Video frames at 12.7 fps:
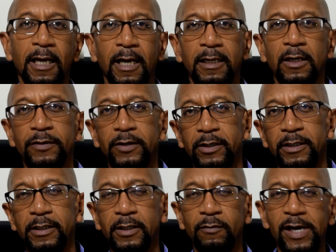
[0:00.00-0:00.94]
Another
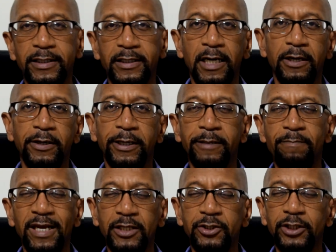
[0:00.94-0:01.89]
great day here in
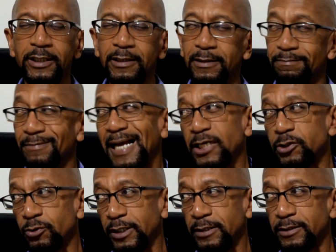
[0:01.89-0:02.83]
Medellin.
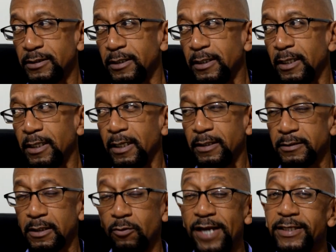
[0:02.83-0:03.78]
Actually, it's a
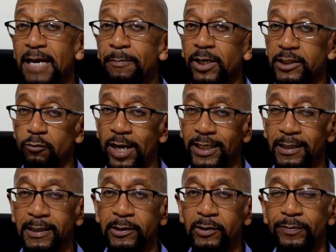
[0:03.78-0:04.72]
great day, but it's raining a
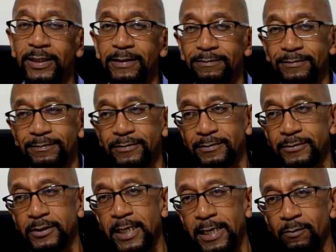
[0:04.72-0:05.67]
little bit
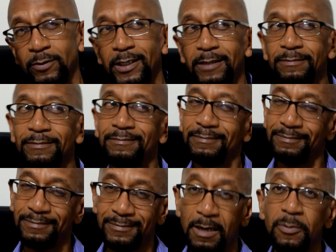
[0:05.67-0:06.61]
today. Well,
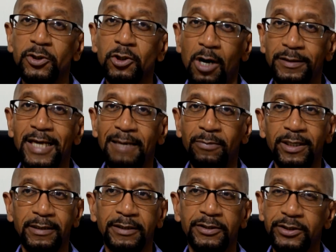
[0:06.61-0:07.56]
almost all day,
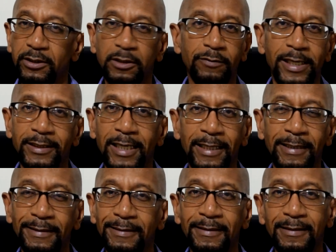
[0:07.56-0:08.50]
but still a great day.
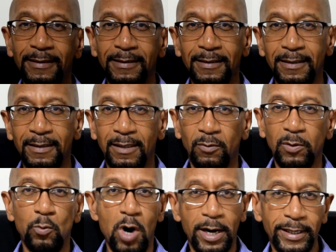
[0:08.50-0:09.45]
When
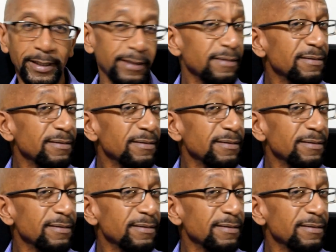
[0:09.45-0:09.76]
walking,